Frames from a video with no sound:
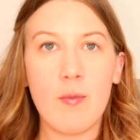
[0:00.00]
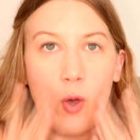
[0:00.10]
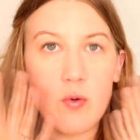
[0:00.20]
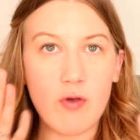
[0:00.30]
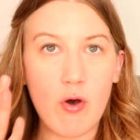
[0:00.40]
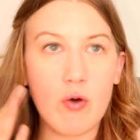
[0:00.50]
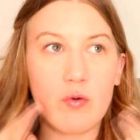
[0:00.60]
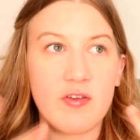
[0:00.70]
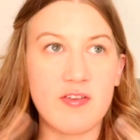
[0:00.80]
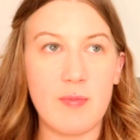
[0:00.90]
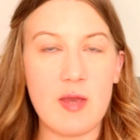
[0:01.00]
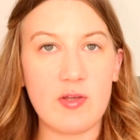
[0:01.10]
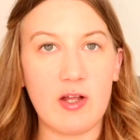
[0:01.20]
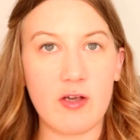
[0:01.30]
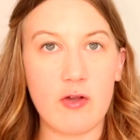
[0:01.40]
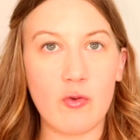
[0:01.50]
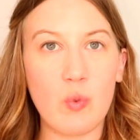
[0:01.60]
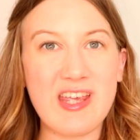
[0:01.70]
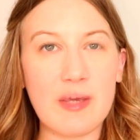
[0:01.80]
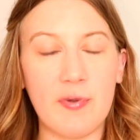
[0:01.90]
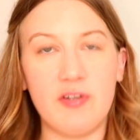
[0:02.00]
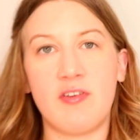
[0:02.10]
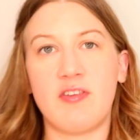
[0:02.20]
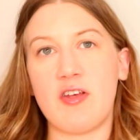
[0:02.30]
Botox and maybe like tweakments